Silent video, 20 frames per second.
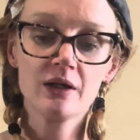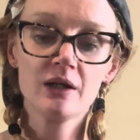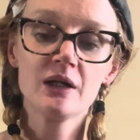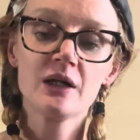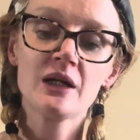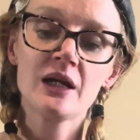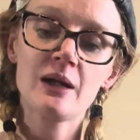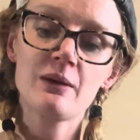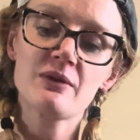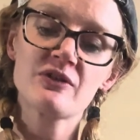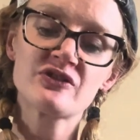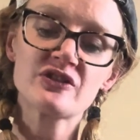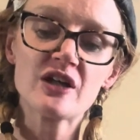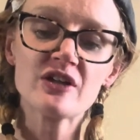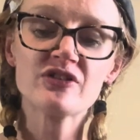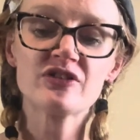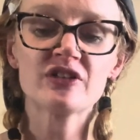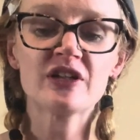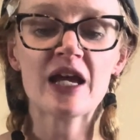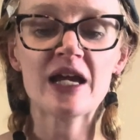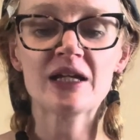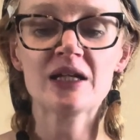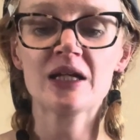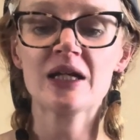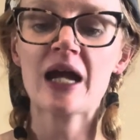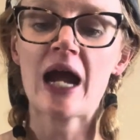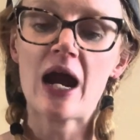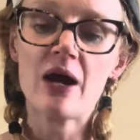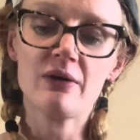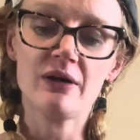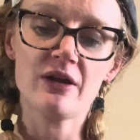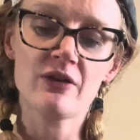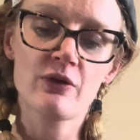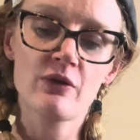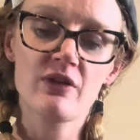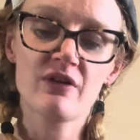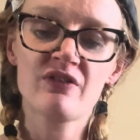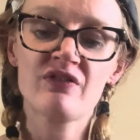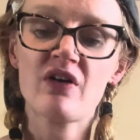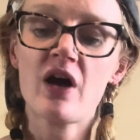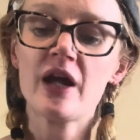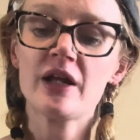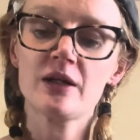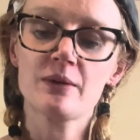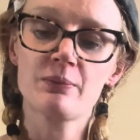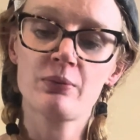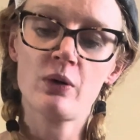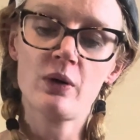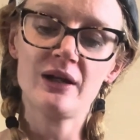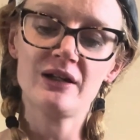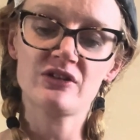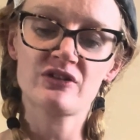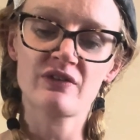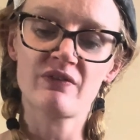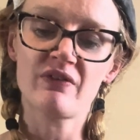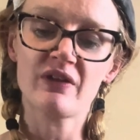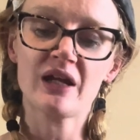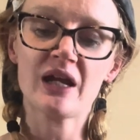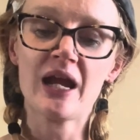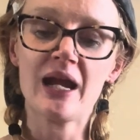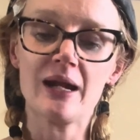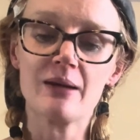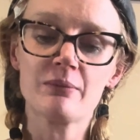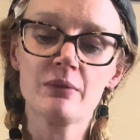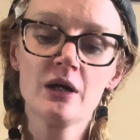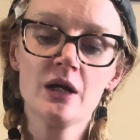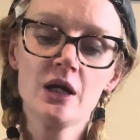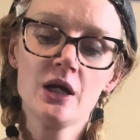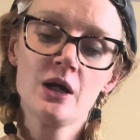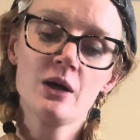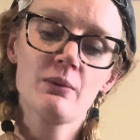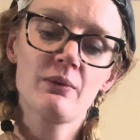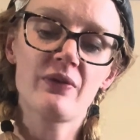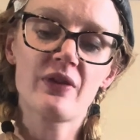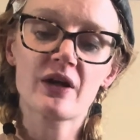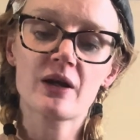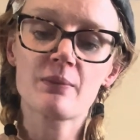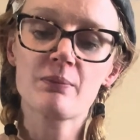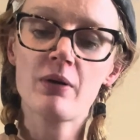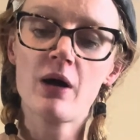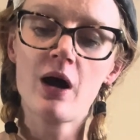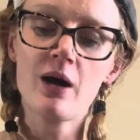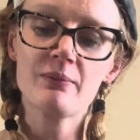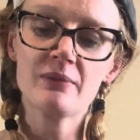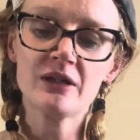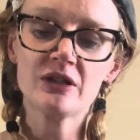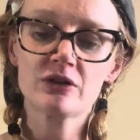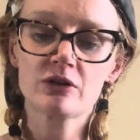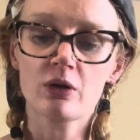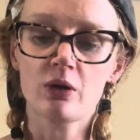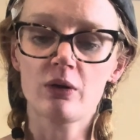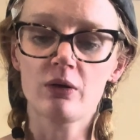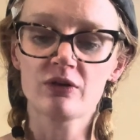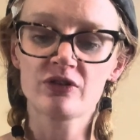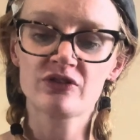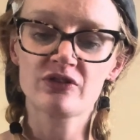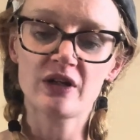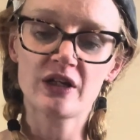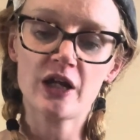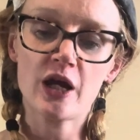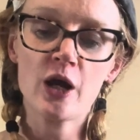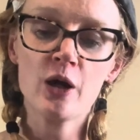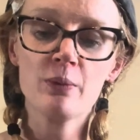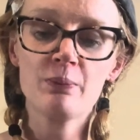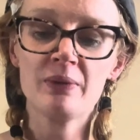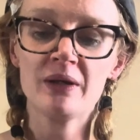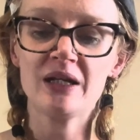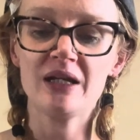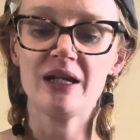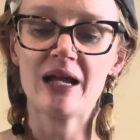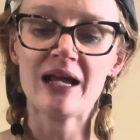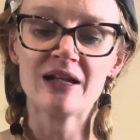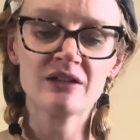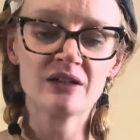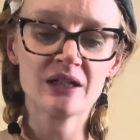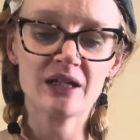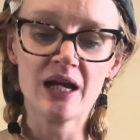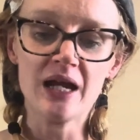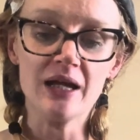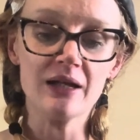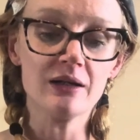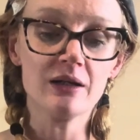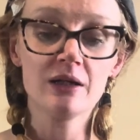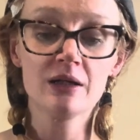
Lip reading: He was just taking Harry through the finer points of the game when the compartment door slid open yet again,